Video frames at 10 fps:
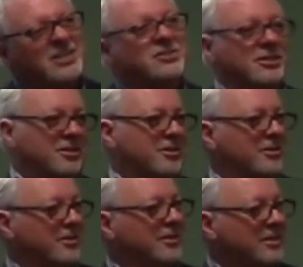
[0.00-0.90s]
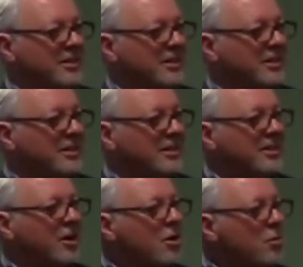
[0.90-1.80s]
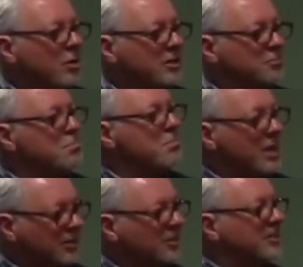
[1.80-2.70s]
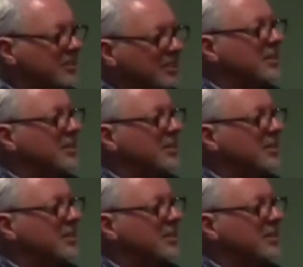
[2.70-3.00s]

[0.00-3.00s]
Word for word: easier. It always messes